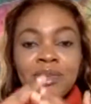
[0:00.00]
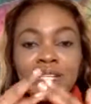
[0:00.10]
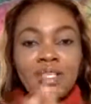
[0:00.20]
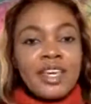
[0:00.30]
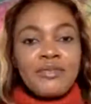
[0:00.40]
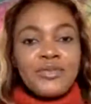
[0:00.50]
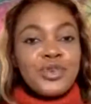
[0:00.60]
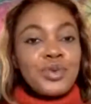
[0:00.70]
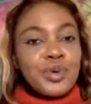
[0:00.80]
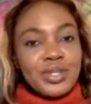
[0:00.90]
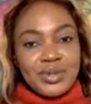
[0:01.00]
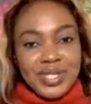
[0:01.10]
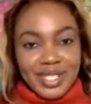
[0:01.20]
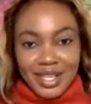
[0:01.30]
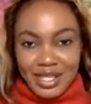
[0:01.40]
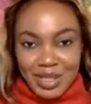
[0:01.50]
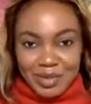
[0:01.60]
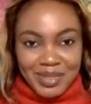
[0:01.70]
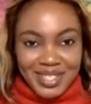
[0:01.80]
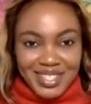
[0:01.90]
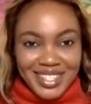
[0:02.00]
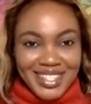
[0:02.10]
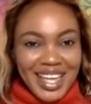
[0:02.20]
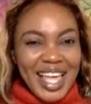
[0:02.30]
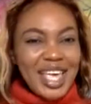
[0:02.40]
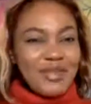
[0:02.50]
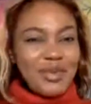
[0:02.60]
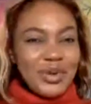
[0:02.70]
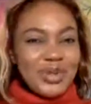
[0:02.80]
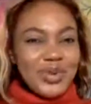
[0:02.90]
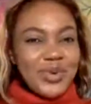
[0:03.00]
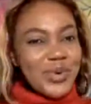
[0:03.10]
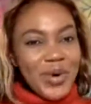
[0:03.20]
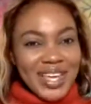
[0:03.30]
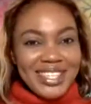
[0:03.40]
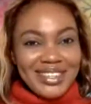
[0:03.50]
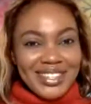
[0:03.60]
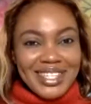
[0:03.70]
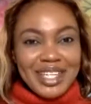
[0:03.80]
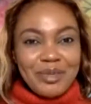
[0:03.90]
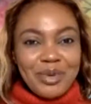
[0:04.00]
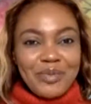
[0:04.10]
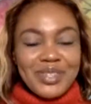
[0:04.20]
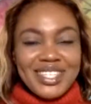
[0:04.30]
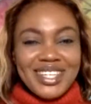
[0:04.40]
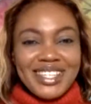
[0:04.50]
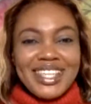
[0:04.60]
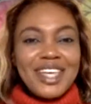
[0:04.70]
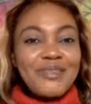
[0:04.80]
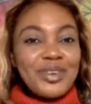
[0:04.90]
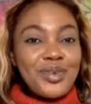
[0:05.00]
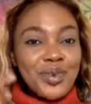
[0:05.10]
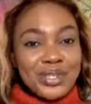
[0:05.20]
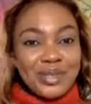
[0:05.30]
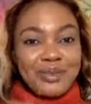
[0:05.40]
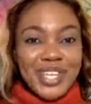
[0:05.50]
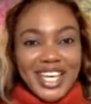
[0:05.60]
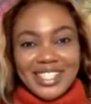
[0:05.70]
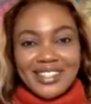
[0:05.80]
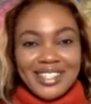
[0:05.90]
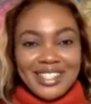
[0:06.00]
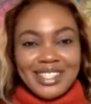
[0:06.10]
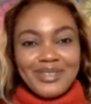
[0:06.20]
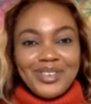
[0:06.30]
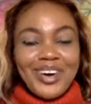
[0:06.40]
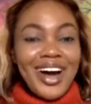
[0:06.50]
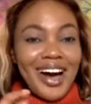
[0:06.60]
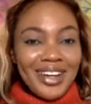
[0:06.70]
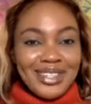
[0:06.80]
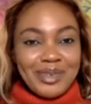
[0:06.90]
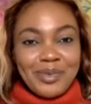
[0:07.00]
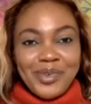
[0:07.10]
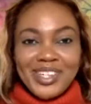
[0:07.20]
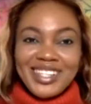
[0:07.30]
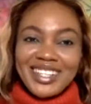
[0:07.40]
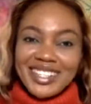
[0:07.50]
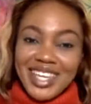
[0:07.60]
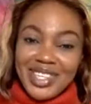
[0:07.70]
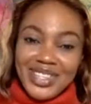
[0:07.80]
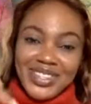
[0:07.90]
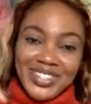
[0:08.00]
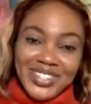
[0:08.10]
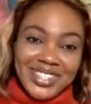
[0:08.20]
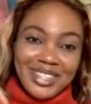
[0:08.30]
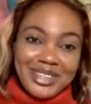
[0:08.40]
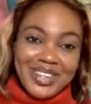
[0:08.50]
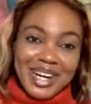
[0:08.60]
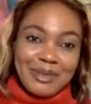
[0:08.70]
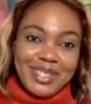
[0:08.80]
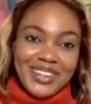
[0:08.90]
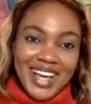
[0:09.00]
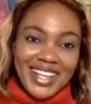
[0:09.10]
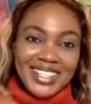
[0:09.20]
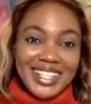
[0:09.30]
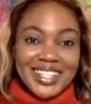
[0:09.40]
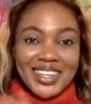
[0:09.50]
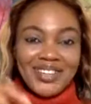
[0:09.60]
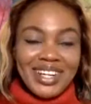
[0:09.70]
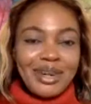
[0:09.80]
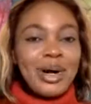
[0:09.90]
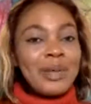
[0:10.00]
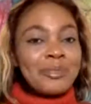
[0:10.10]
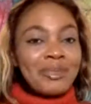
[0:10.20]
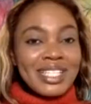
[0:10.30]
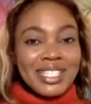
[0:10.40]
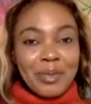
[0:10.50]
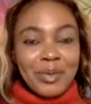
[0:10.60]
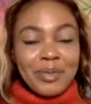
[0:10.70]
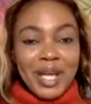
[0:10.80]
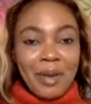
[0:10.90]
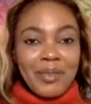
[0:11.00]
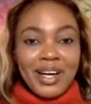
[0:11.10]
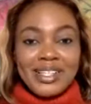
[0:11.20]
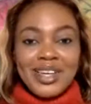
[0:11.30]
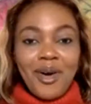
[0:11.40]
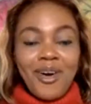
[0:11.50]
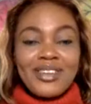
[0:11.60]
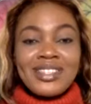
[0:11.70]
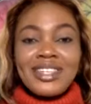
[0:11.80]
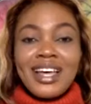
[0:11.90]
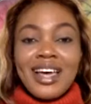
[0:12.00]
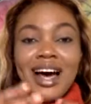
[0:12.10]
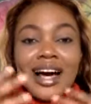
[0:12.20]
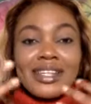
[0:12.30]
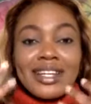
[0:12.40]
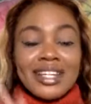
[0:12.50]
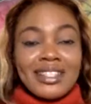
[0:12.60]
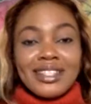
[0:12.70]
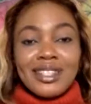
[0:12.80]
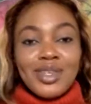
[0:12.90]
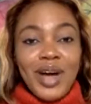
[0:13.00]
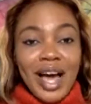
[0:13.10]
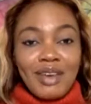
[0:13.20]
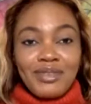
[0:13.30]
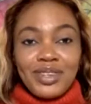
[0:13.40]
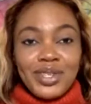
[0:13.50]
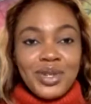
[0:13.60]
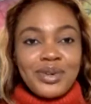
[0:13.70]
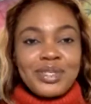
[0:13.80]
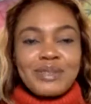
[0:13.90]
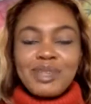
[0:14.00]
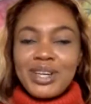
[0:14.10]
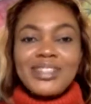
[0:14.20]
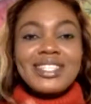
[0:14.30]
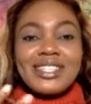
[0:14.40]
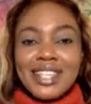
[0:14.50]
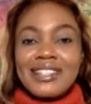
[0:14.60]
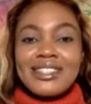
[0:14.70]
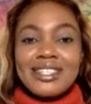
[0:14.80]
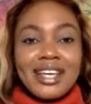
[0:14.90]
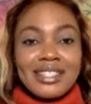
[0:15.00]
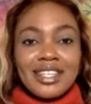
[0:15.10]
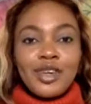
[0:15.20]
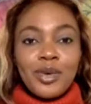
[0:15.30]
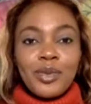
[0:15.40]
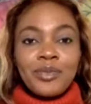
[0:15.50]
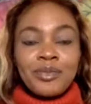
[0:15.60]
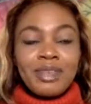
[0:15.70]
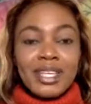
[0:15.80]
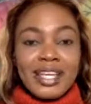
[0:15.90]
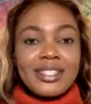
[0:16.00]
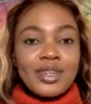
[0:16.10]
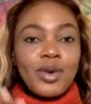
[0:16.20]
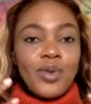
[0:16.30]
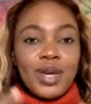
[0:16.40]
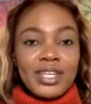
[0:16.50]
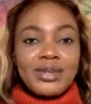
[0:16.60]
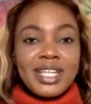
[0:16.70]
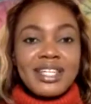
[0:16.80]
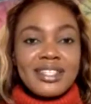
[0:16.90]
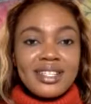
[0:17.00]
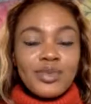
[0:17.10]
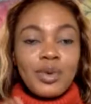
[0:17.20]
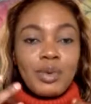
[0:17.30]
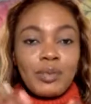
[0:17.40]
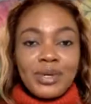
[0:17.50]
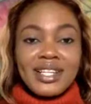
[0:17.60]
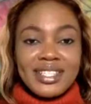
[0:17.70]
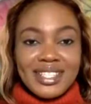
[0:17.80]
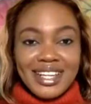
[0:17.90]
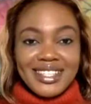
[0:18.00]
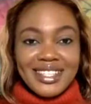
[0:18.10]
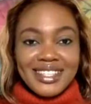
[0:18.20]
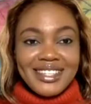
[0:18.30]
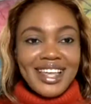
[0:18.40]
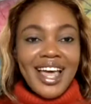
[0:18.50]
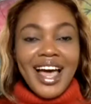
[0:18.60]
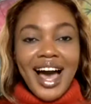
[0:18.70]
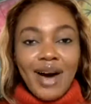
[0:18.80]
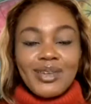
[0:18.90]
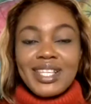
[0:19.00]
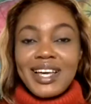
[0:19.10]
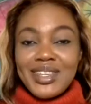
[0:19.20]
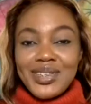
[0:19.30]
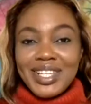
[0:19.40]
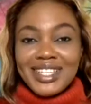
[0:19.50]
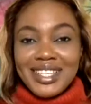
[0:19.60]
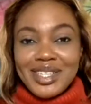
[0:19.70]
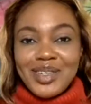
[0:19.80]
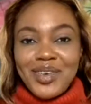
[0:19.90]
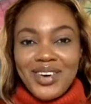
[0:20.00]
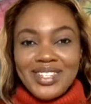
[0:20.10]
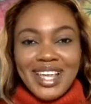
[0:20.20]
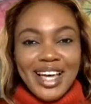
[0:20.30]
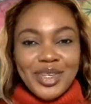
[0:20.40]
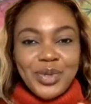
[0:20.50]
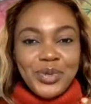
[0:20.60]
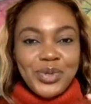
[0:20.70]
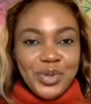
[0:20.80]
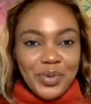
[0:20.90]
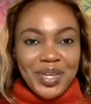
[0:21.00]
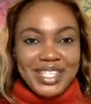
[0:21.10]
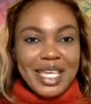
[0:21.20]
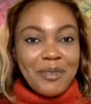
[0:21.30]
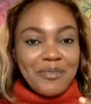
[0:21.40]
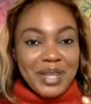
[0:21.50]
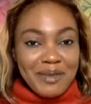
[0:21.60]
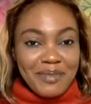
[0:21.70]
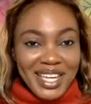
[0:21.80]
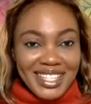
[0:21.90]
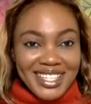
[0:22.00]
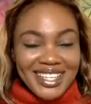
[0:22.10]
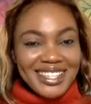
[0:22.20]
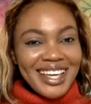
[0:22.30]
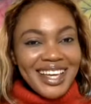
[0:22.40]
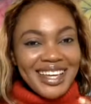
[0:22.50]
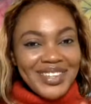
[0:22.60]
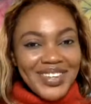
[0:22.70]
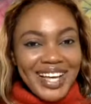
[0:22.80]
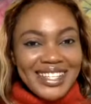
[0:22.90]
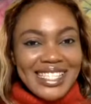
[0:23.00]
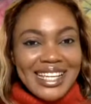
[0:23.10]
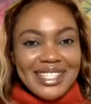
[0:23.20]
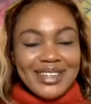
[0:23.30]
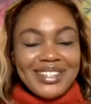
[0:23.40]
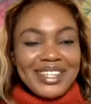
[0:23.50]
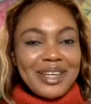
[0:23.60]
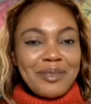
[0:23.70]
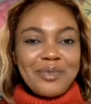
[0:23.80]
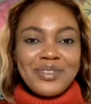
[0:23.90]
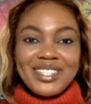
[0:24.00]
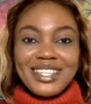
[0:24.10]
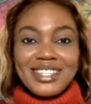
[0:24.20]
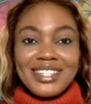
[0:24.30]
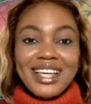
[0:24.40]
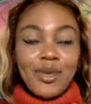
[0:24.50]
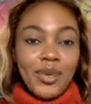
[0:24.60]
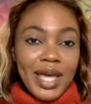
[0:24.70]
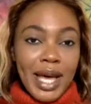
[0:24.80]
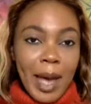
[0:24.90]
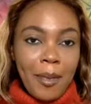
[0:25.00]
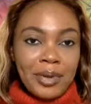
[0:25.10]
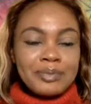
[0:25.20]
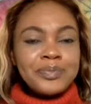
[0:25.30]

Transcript: If you want to start your business, if you want to grow a sustainable business, if you want to be a successful entrepreneur, then you should subscribe to our channel now. Tell people about us and listen to our videos, because that's the goal. That's the goal. When you listen, when we put these lessons out and you listen to us and you do it, implement it, you can start sustainable businesses, and we are happy.